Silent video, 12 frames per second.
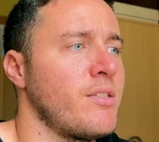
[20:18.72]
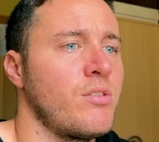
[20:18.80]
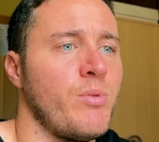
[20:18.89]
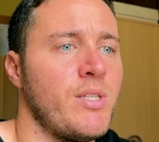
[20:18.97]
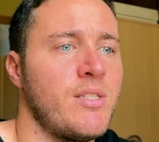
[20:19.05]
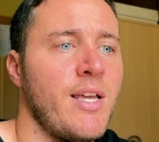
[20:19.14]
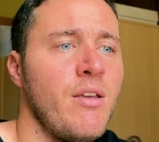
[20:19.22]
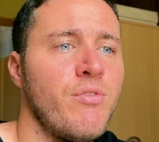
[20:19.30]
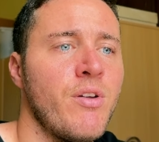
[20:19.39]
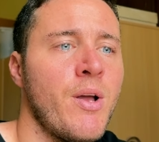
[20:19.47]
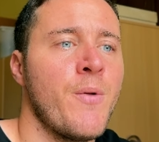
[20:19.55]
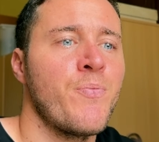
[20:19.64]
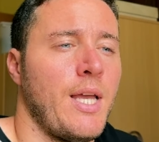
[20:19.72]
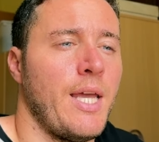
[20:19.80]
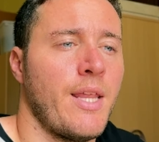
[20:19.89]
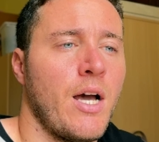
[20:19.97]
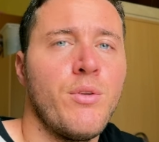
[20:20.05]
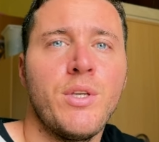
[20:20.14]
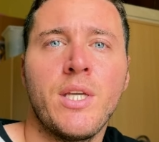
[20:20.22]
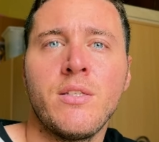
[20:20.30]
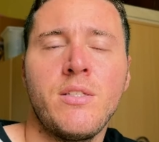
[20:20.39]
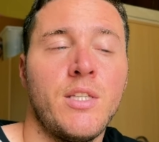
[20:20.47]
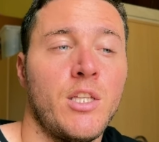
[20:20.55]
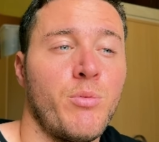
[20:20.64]
So we save, and now you can
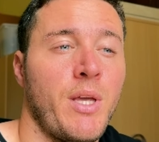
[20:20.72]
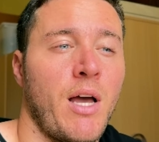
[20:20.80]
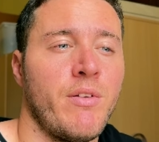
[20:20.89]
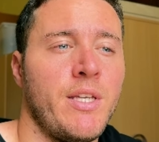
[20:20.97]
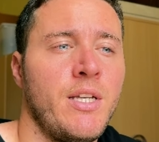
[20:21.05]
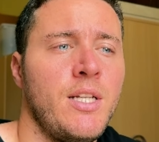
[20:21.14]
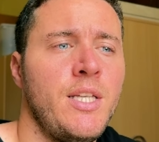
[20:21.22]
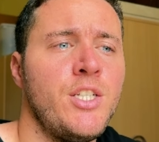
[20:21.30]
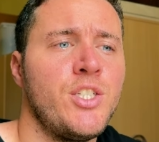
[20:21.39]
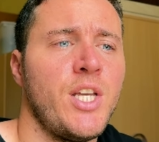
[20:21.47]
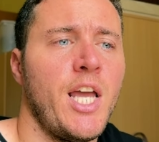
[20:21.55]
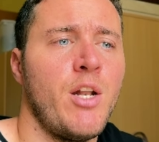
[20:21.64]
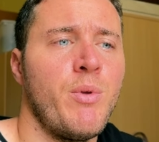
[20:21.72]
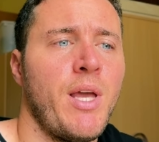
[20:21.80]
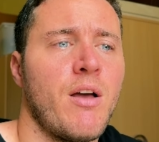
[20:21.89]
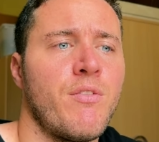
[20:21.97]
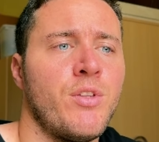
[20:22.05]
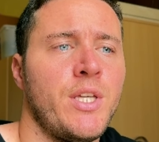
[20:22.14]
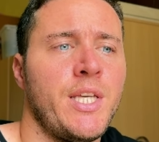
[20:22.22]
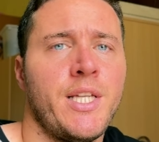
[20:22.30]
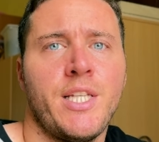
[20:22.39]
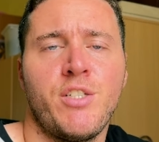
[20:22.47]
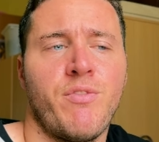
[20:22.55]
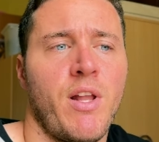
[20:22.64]
see that we have English and we have the
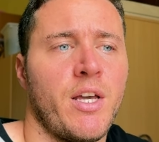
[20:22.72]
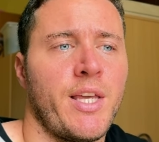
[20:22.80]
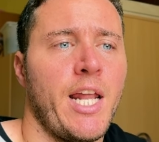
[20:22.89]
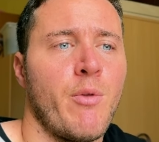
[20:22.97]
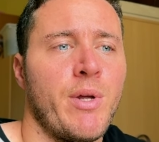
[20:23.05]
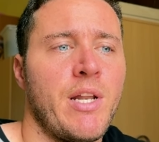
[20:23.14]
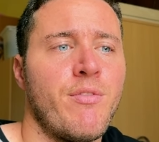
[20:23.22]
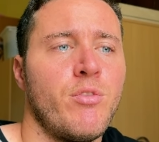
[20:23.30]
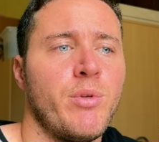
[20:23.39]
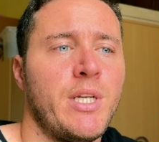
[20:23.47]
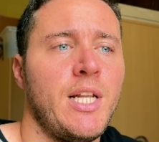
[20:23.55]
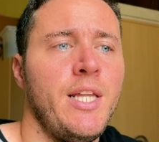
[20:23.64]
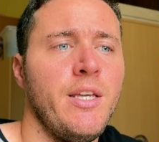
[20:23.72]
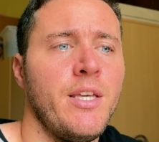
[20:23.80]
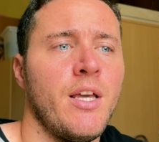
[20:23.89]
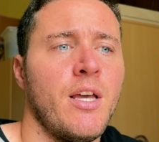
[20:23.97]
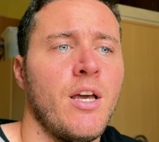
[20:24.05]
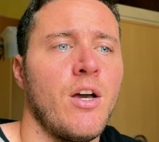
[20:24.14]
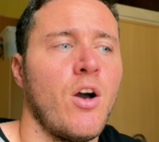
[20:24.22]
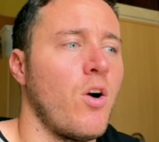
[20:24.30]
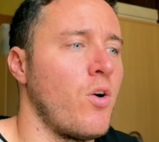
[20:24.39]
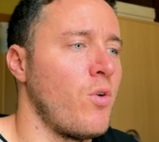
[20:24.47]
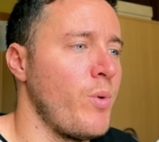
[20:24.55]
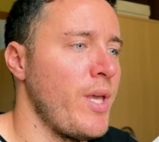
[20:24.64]
English flag. And whenever we click,
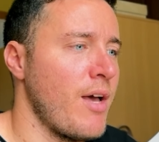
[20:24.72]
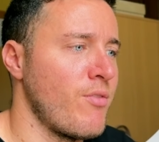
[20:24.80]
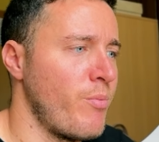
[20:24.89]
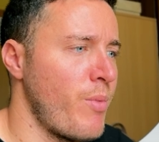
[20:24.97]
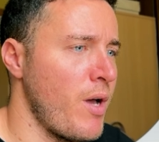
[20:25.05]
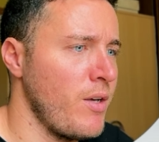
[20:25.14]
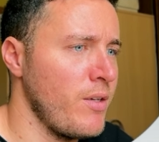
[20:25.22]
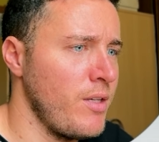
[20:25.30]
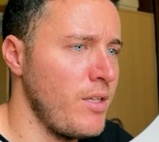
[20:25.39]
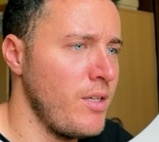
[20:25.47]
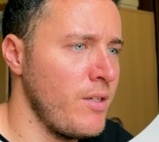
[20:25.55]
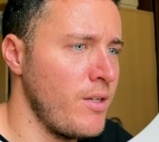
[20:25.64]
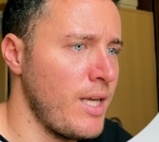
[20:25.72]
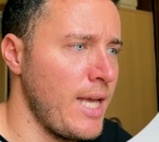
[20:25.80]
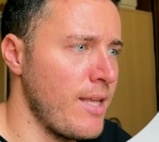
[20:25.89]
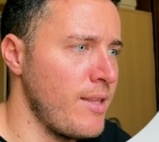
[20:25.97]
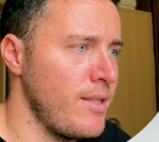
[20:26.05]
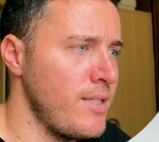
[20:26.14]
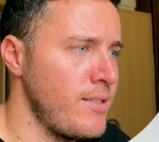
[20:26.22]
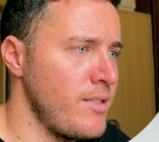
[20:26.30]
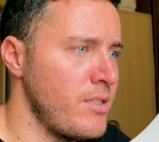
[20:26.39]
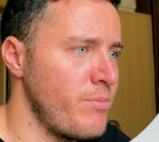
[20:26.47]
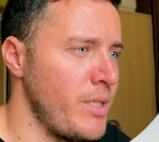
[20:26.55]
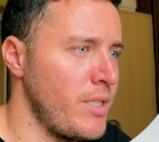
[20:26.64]
oh, we have a bug, and this
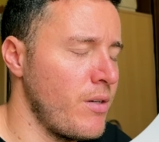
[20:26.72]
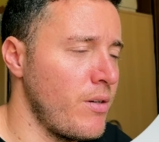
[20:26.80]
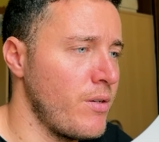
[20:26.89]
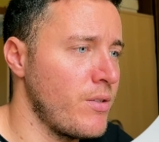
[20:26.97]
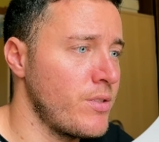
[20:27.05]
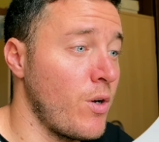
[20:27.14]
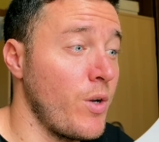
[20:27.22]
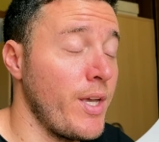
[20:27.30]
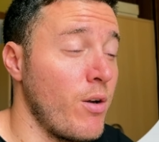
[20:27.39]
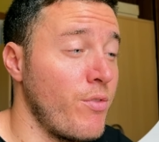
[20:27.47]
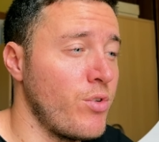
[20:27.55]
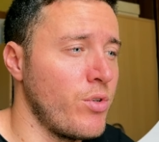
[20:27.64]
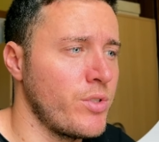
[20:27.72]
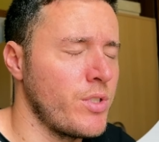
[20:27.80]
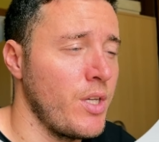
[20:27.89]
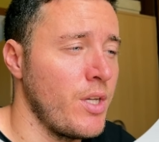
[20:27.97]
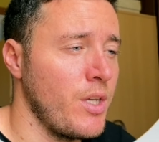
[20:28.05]
is because, oh yeah, of course.